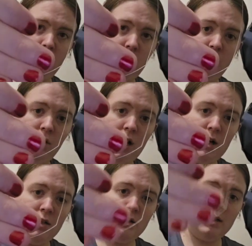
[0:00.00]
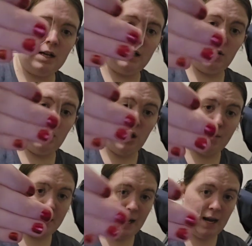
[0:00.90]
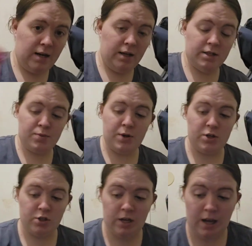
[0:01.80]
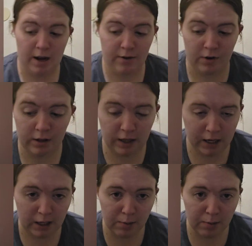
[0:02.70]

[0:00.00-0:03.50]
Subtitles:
leader lines. They do come in handy, especially at Cave Run Lake,